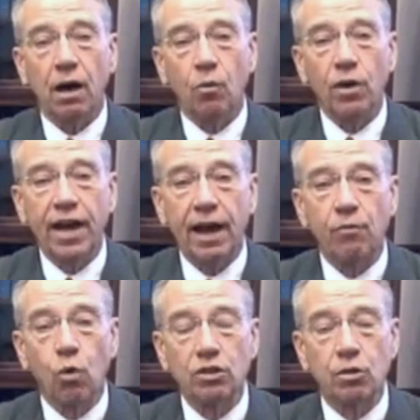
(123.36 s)
we
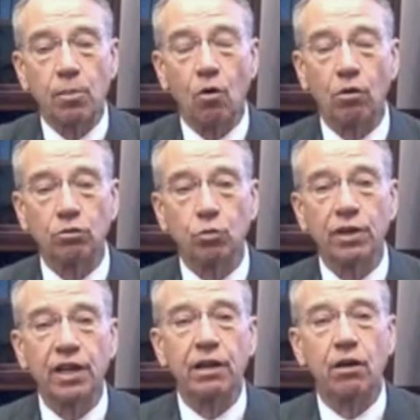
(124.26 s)
have whistleblowers
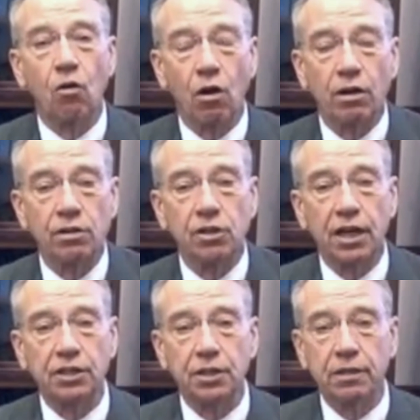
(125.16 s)
within an
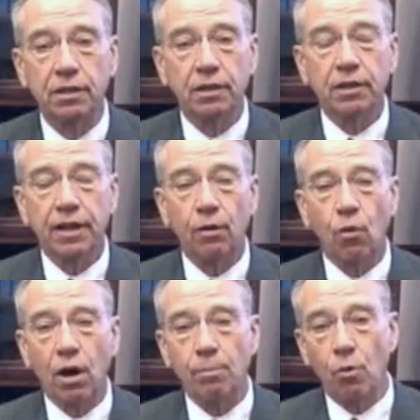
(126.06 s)
organization that
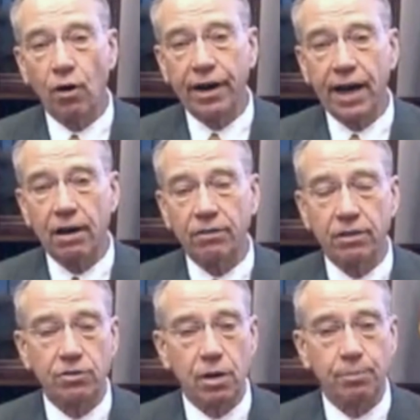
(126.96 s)
want to point out
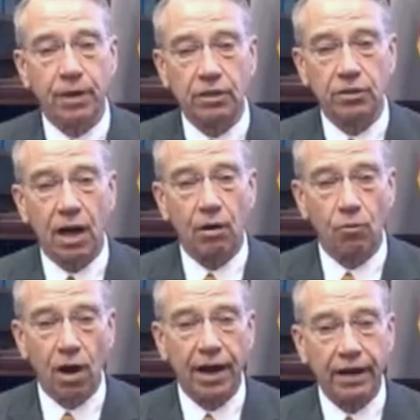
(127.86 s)
that something's not
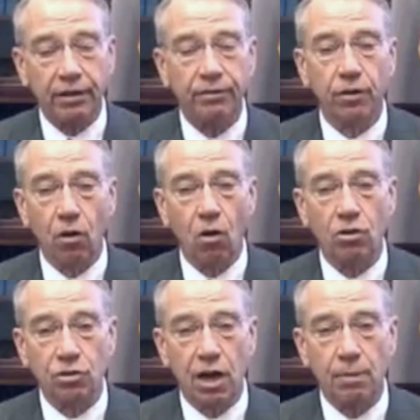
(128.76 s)
right, the law
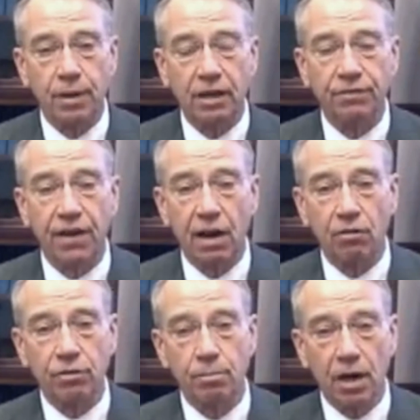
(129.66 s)
is not being
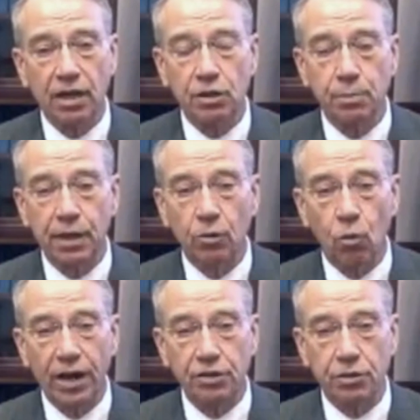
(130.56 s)
followed, the money's being
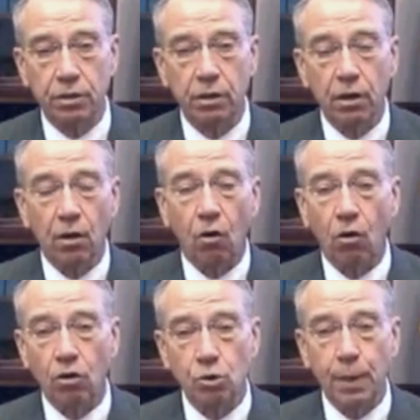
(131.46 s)
wasted,
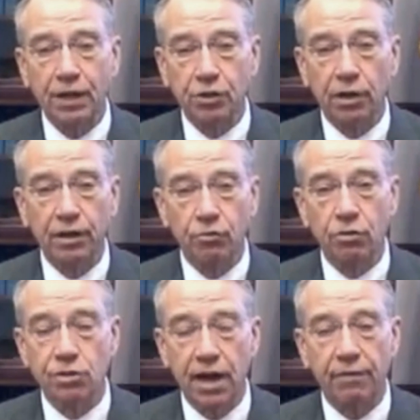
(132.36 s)
or special
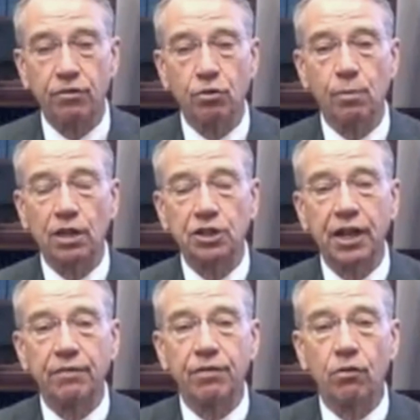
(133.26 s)
interests have too much
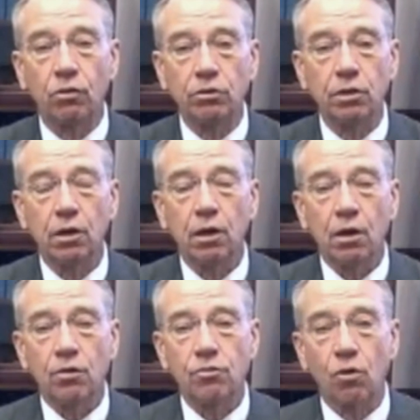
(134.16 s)
influence.
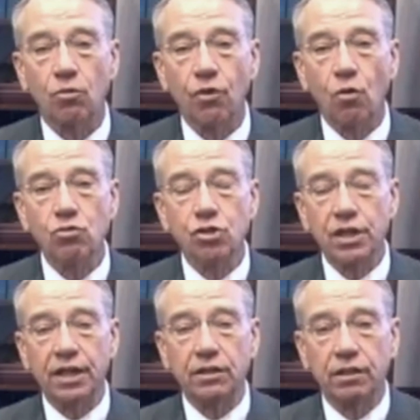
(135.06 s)
So those
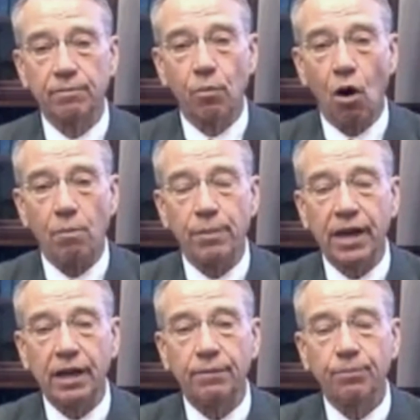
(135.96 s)
things have brought
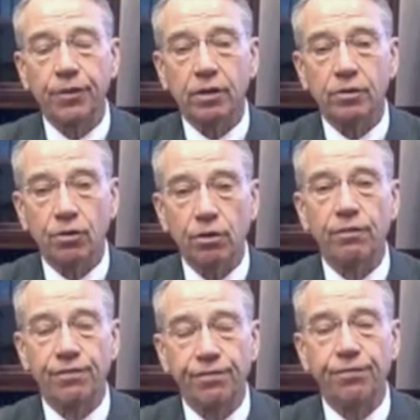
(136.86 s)
me to the
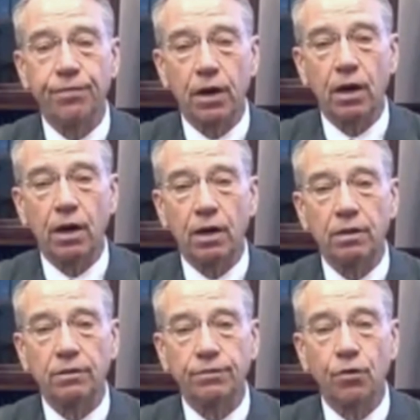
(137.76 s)

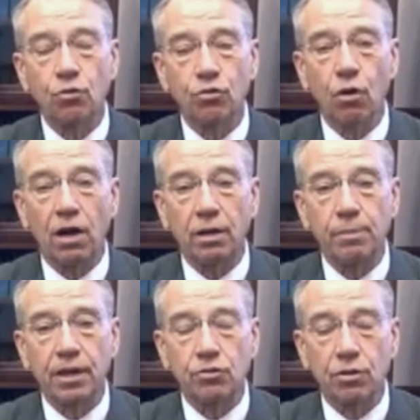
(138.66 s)
Food and Drug
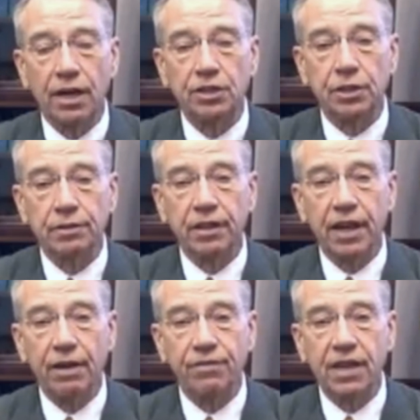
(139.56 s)
Administration,
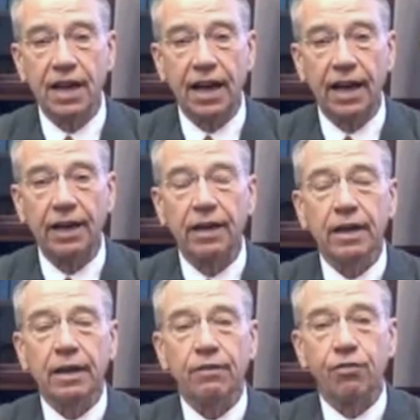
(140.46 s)
the FDA.
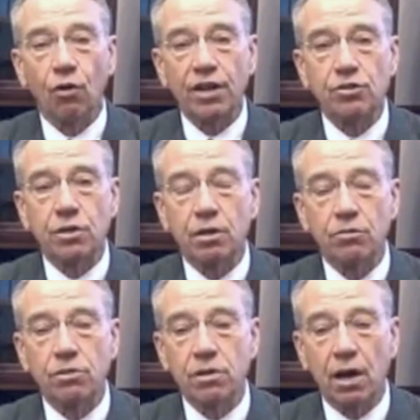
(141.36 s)
For
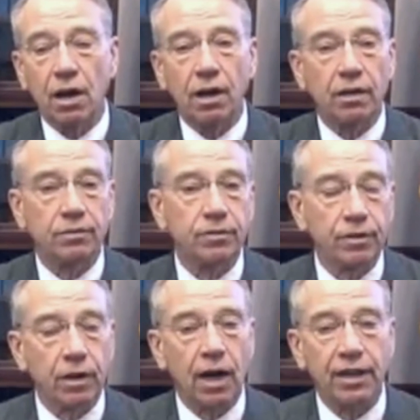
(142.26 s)
instance,
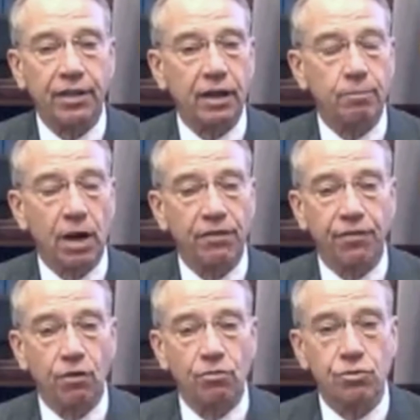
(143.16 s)
I think my
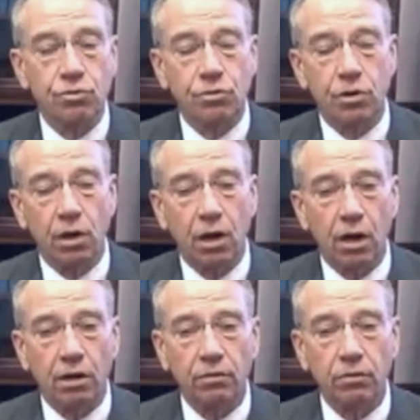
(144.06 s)
first
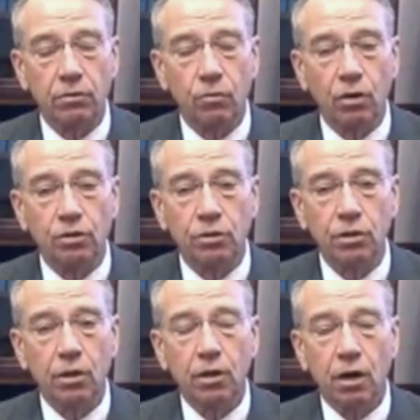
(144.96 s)

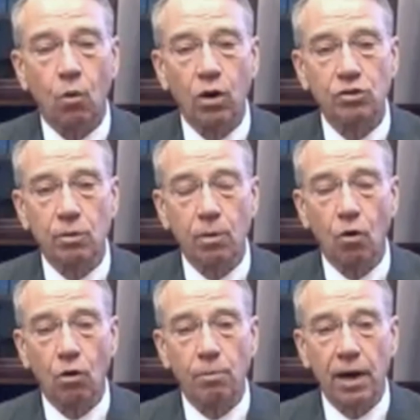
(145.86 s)
was a
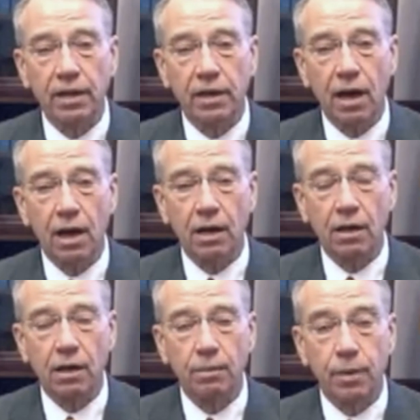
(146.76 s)
whistleblower
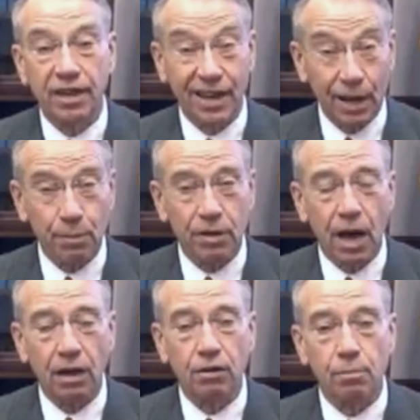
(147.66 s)
by the name of
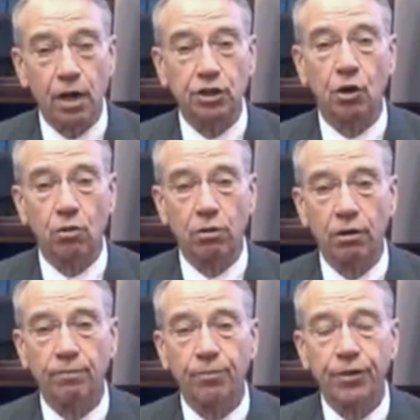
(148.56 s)
Dr. Mushholder,